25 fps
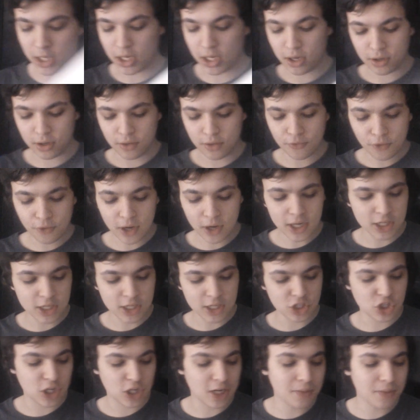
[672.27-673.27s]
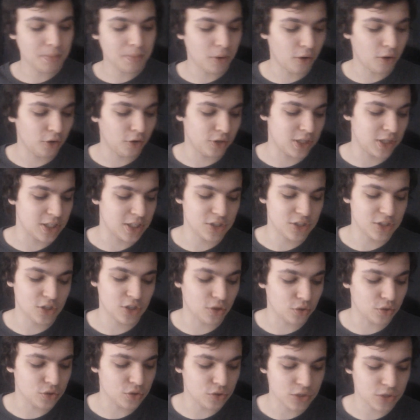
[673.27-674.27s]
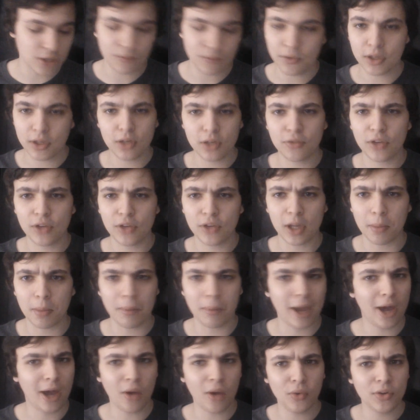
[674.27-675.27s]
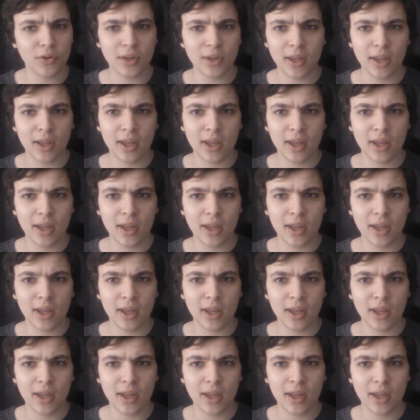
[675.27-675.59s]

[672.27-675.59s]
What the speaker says: You know, you find it cheap on Discogs or something. You think £1.